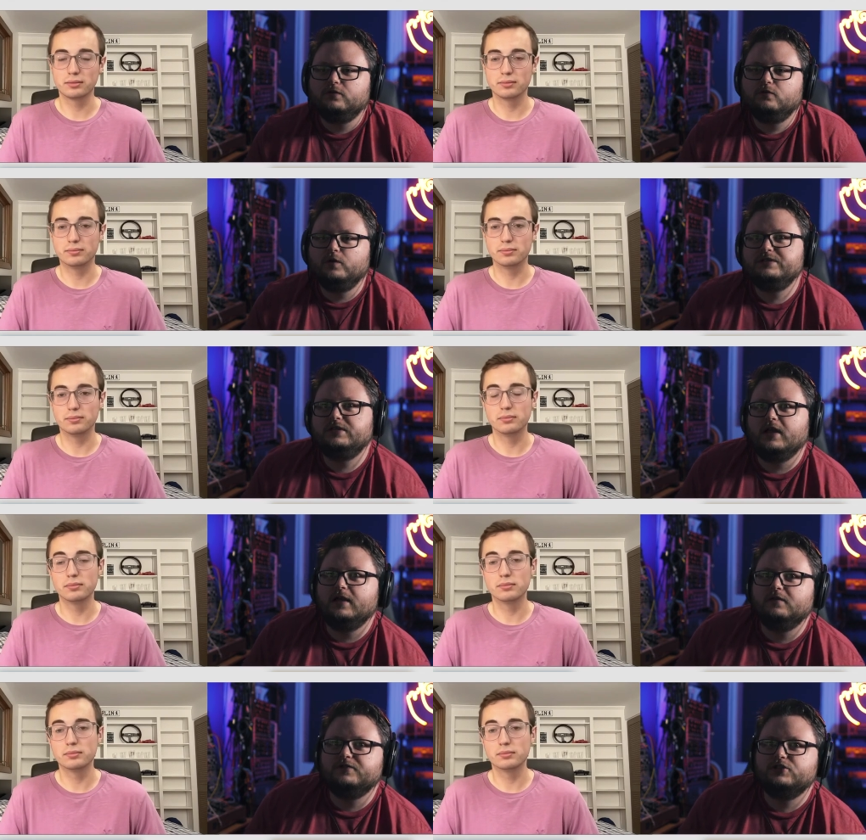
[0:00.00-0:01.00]
Speaker 1: What's the kind of
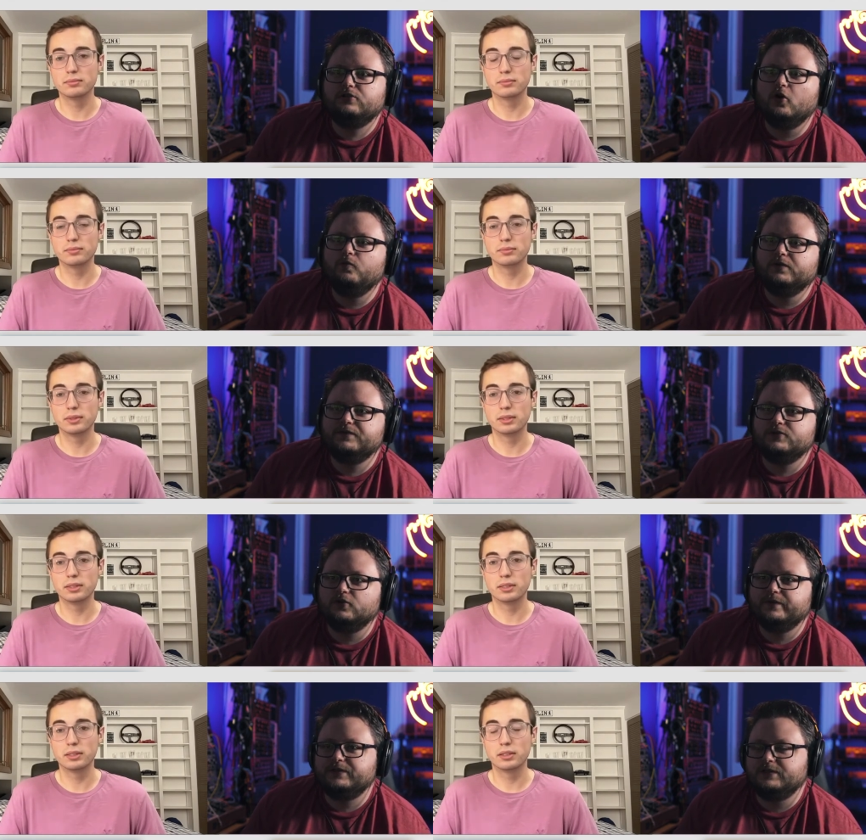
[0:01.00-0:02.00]
scope of
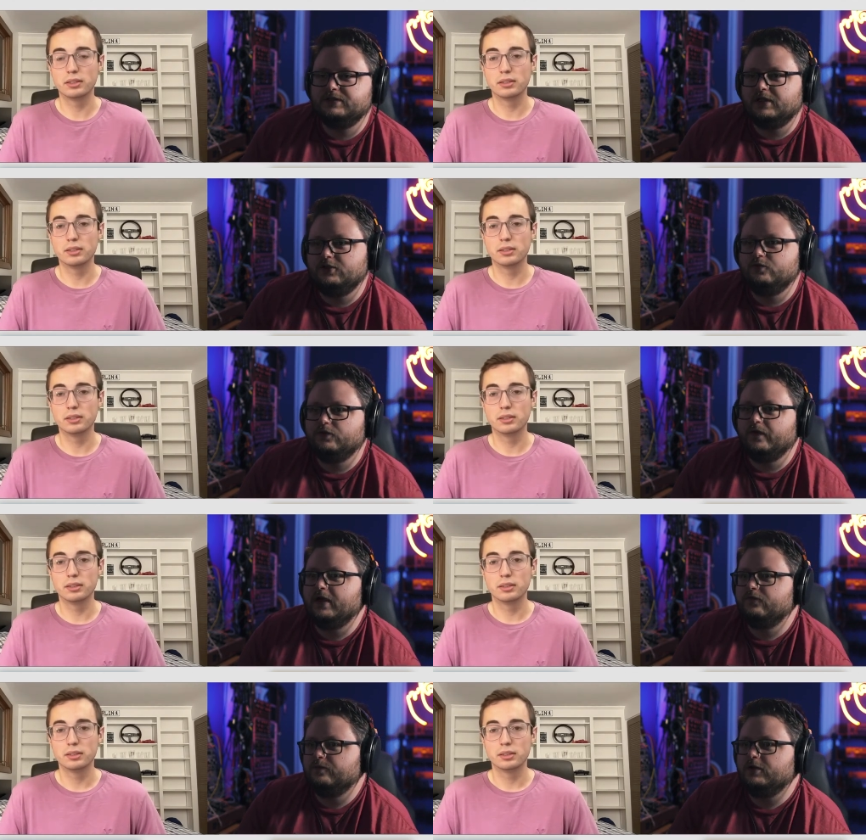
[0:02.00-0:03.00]
services that you provide for
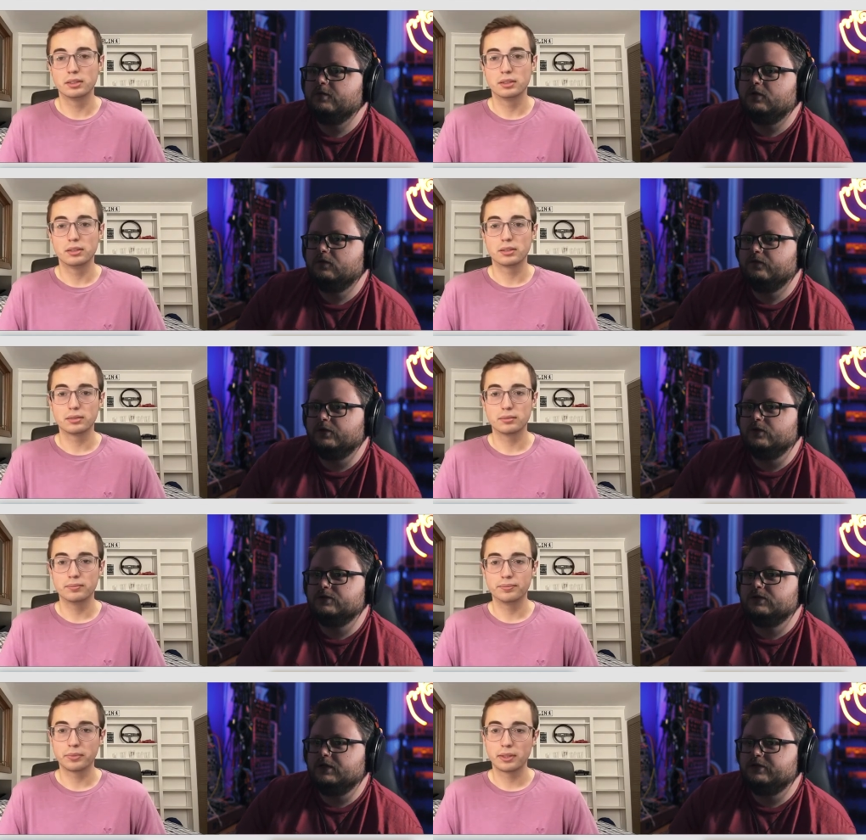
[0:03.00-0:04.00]
people, for those
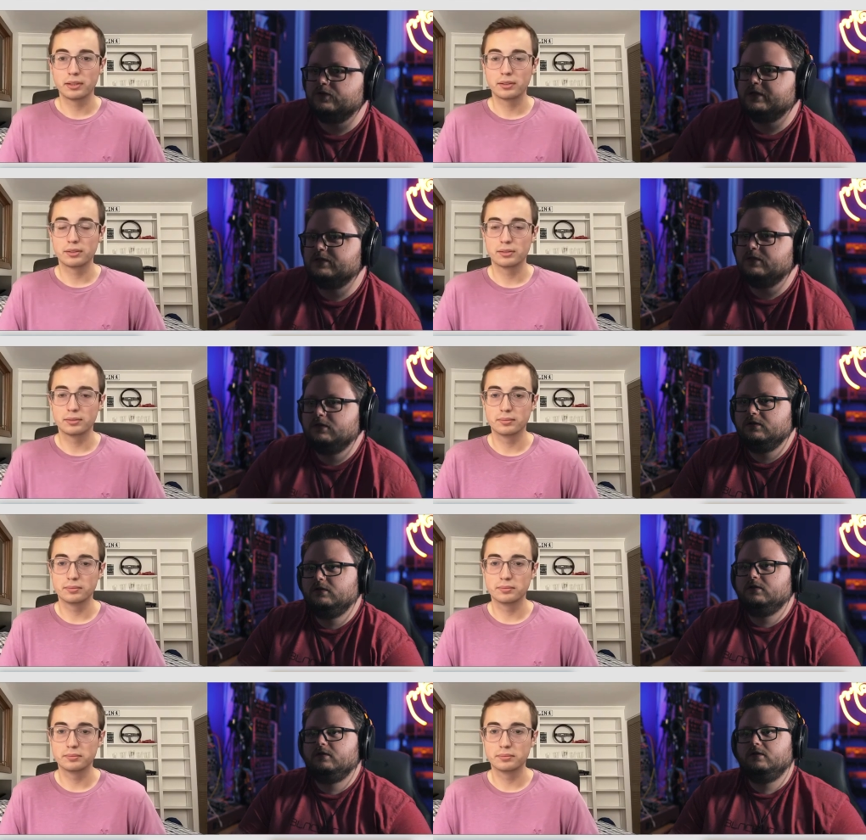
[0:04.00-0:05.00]
interested?
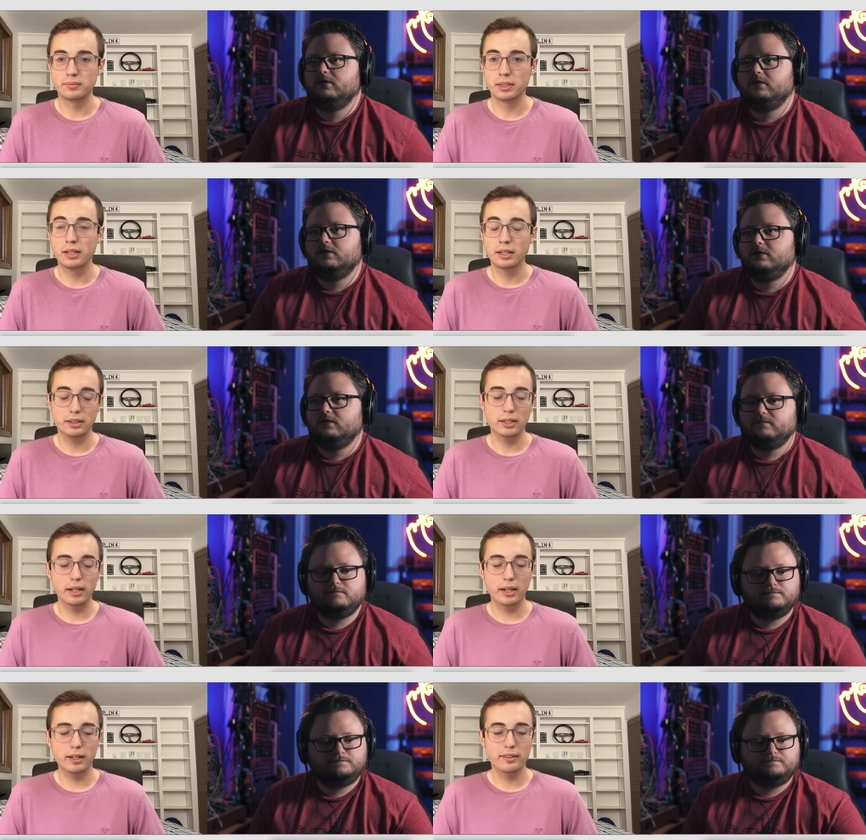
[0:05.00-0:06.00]

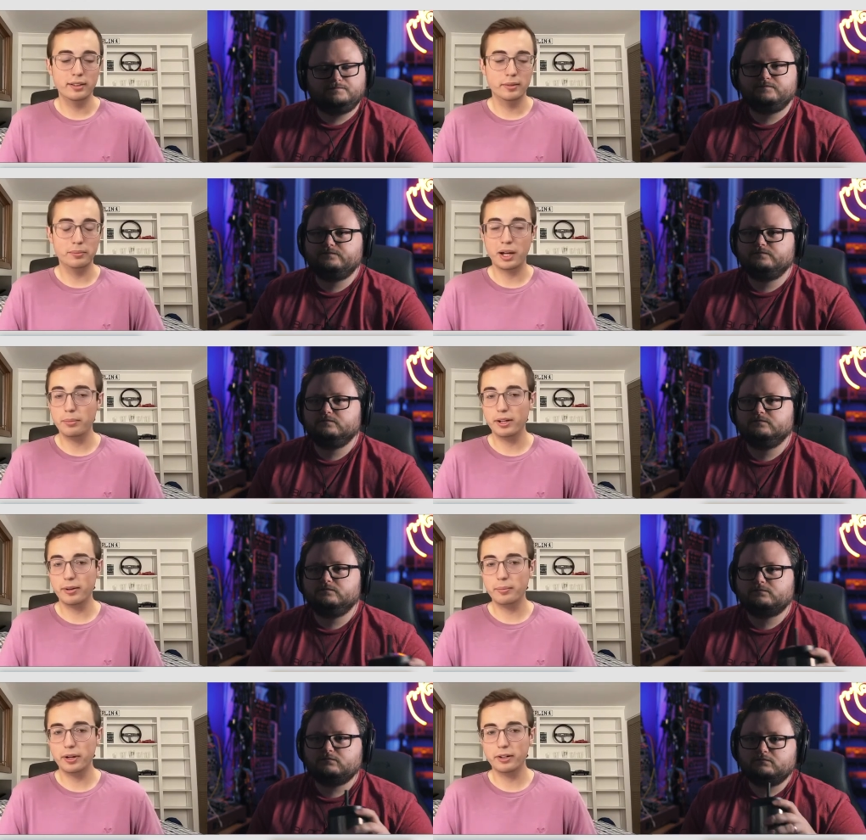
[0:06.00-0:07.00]
Speaker 2: Yeah, I'd say my
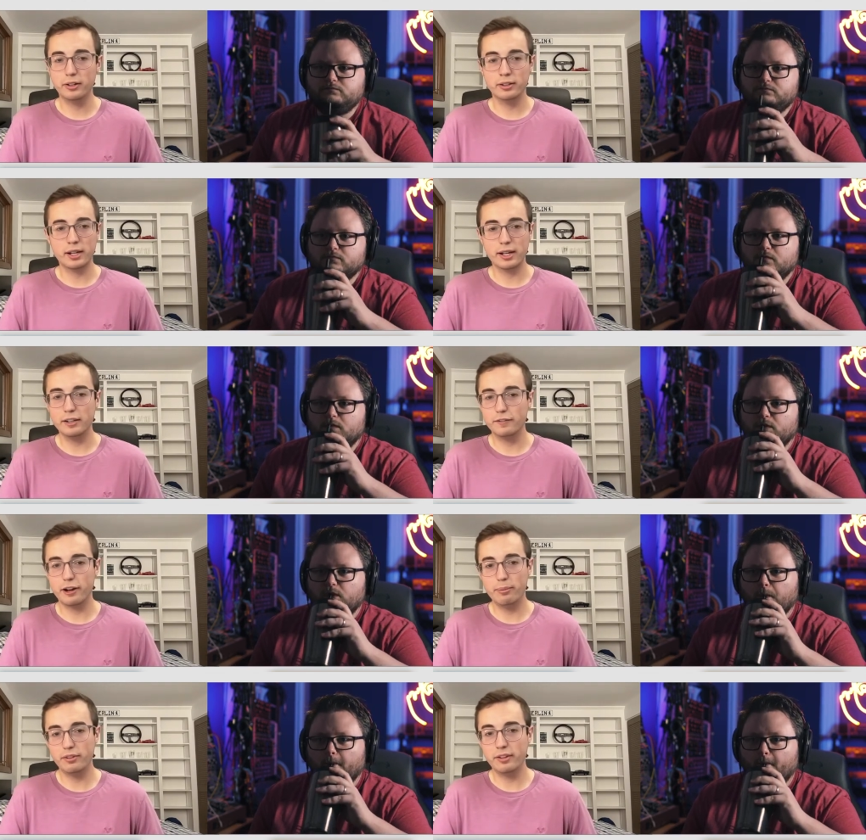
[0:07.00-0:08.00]
bread and butter,
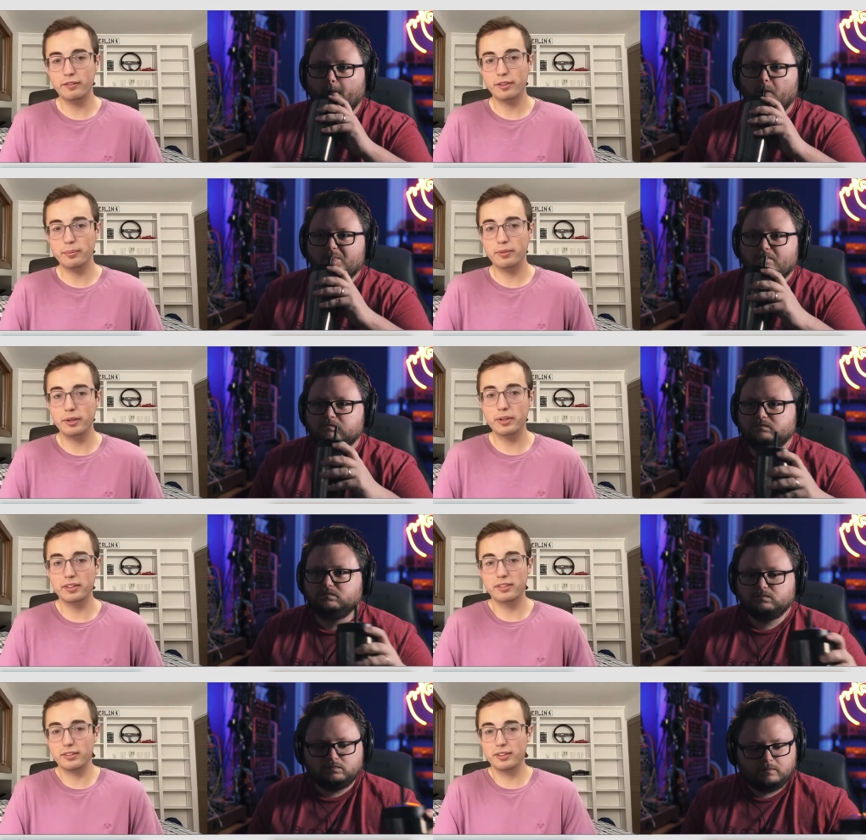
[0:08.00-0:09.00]
95% of the, the
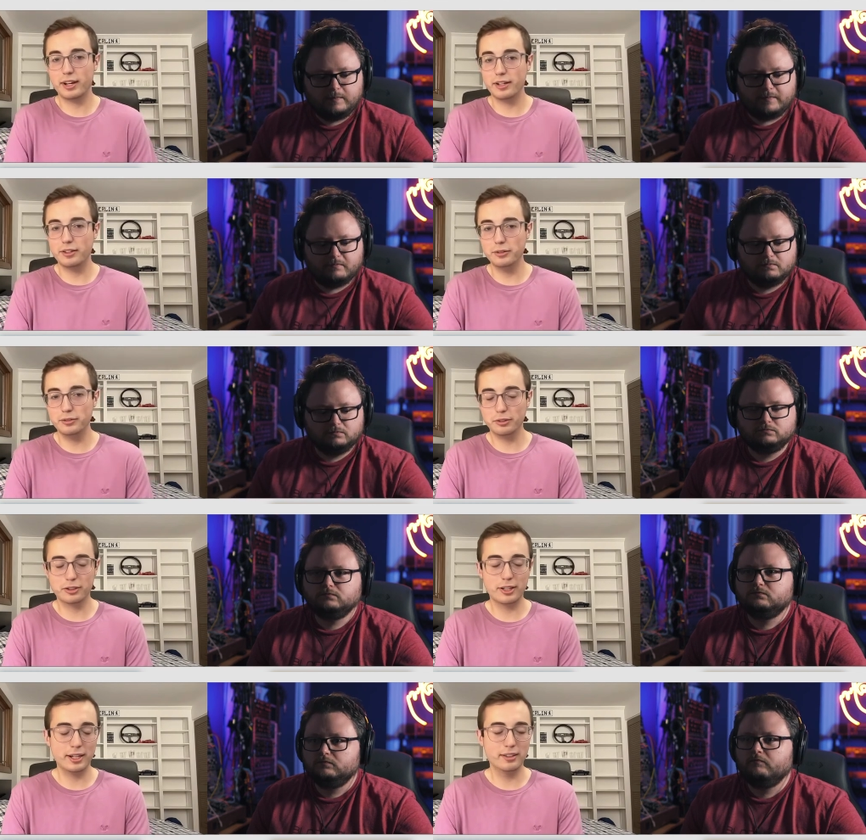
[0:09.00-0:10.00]
business that I do
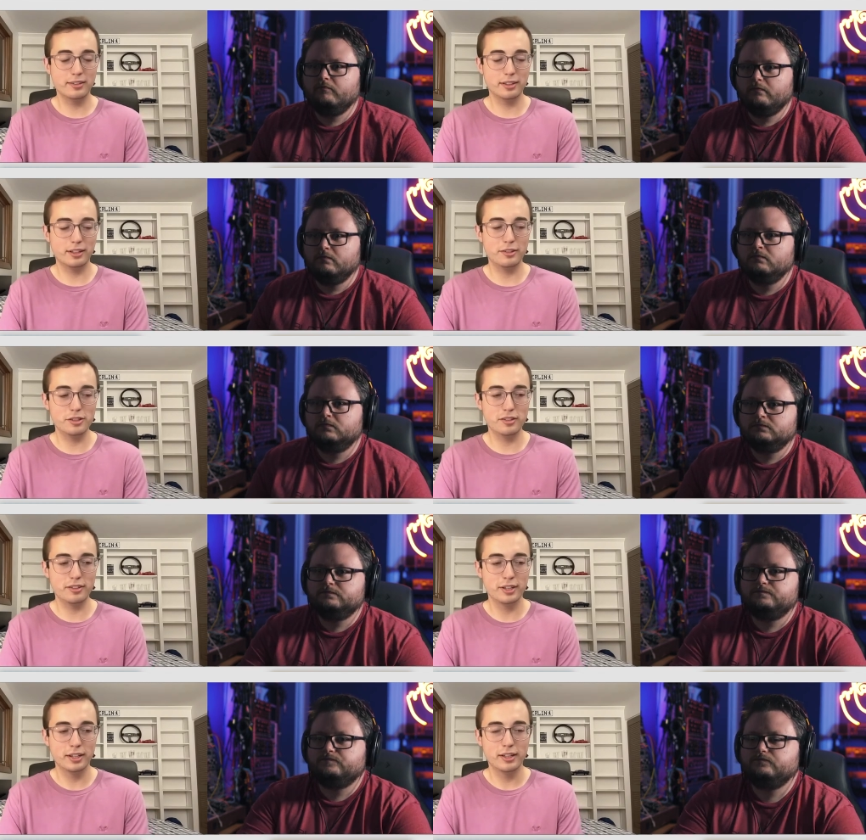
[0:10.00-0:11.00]
for clients is
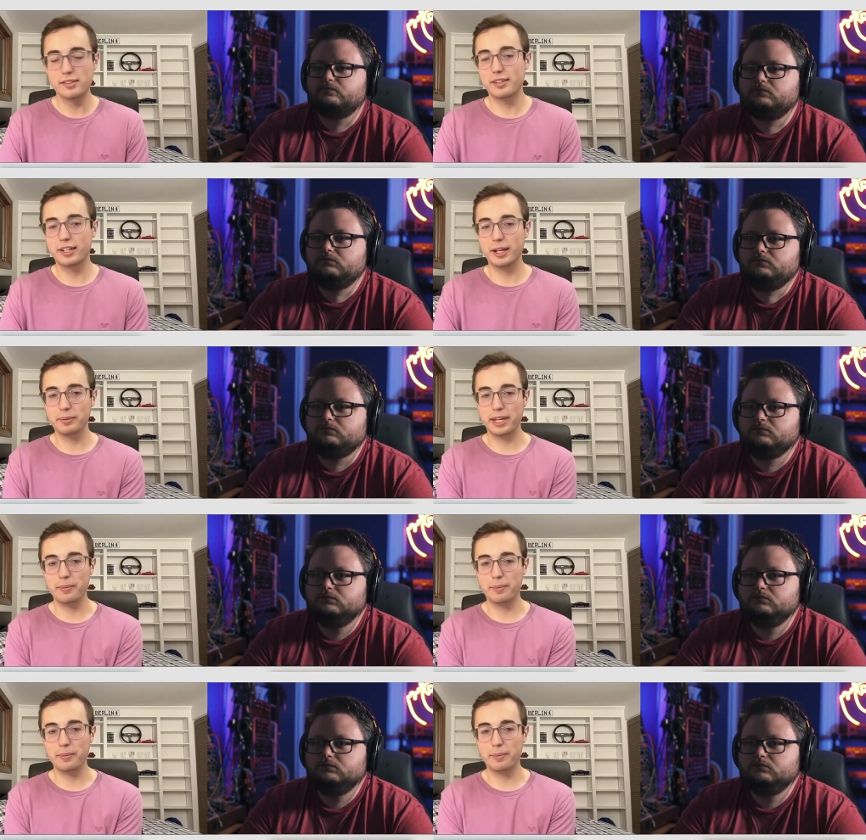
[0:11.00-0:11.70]
just setting